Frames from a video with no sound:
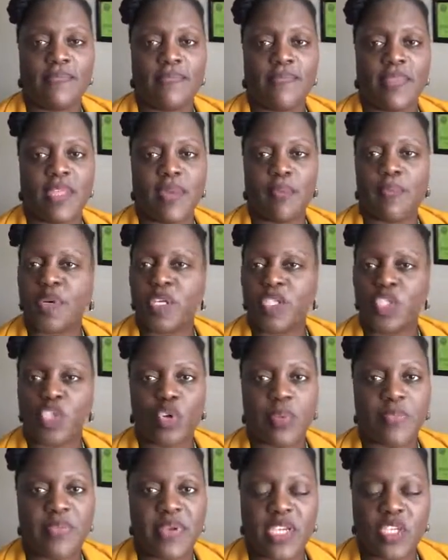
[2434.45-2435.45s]
then put
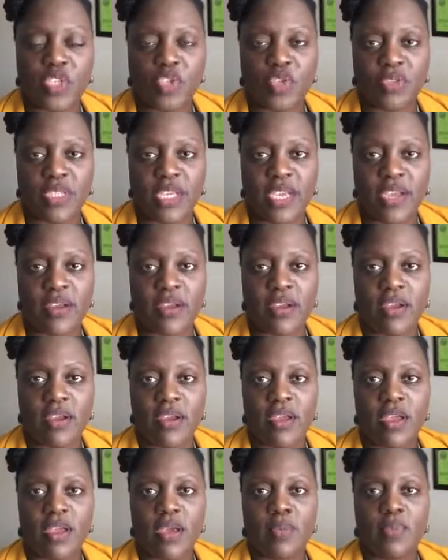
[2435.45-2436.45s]
your picture there.
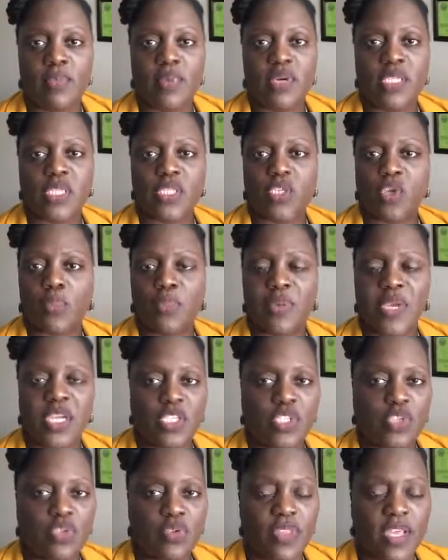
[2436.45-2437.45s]
Put your
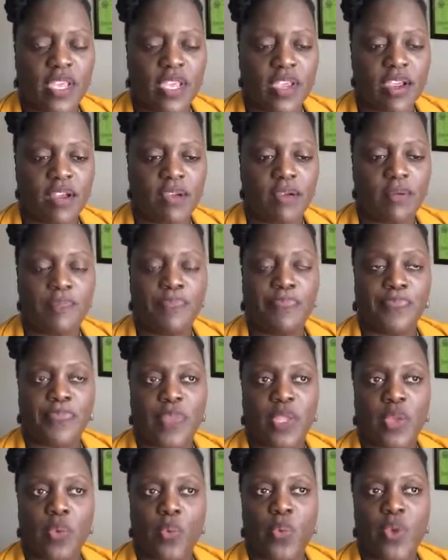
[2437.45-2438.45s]
picture there
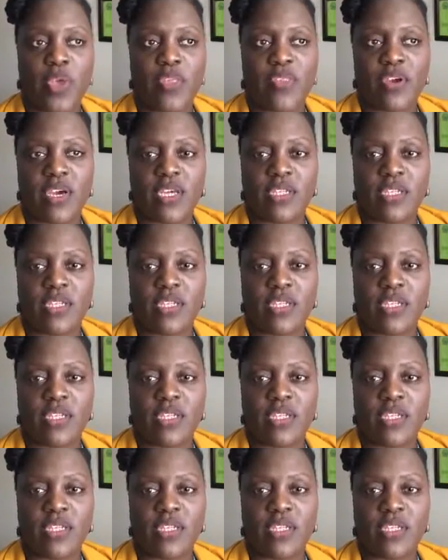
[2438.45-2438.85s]
with